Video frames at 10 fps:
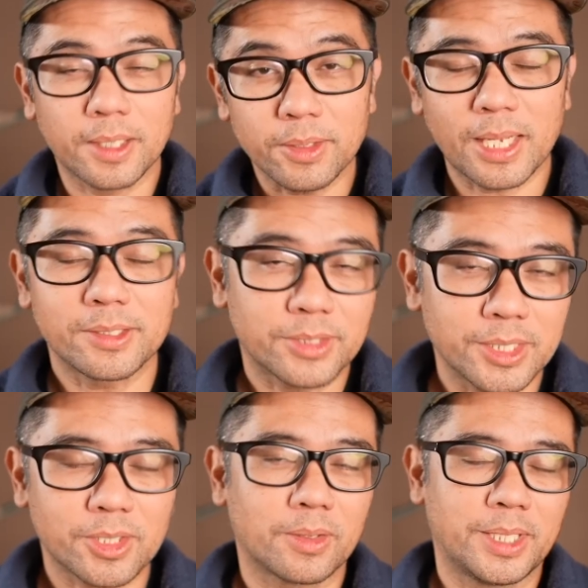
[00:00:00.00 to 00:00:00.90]
Another nice
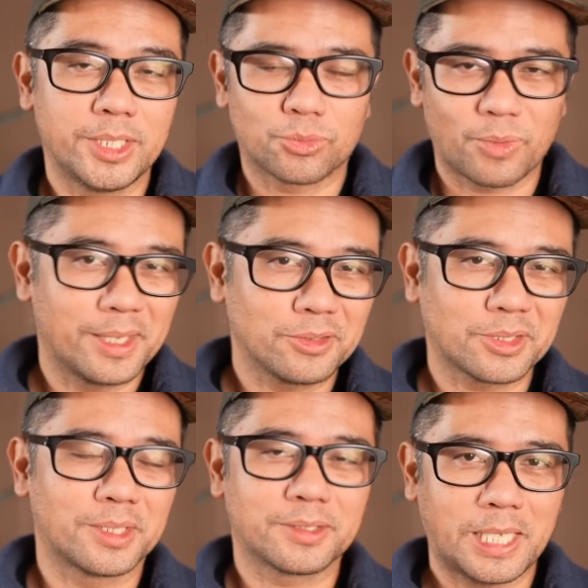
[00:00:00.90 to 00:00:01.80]
touch are these rails
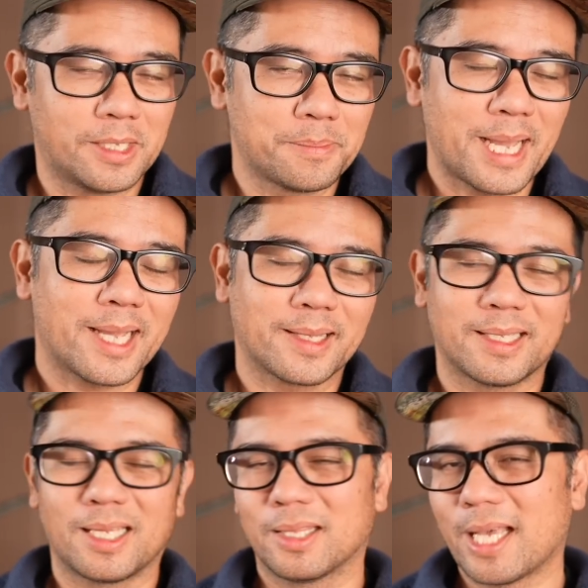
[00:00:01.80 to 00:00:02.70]
on the side of the bag that
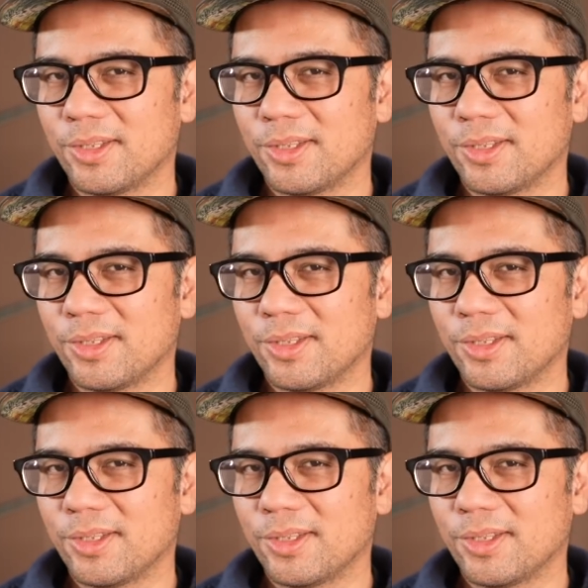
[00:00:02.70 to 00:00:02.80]
allow